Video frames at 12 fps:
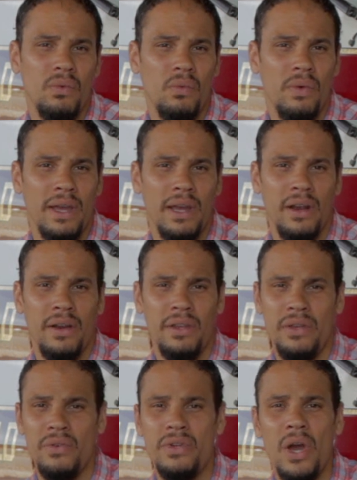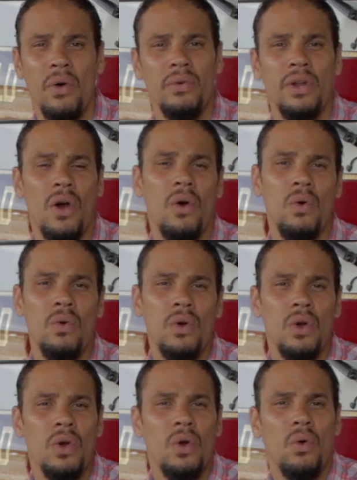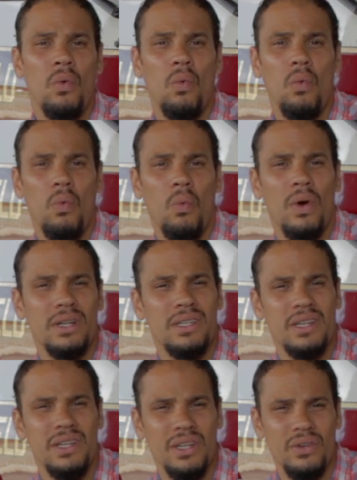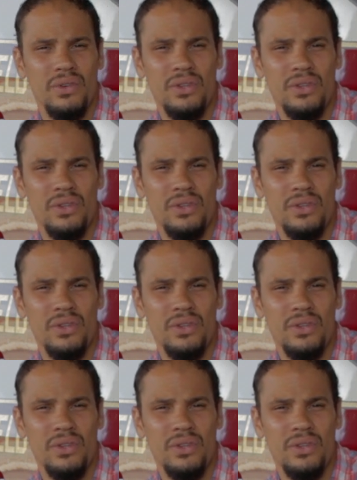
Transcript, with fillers: where you don't know what to do.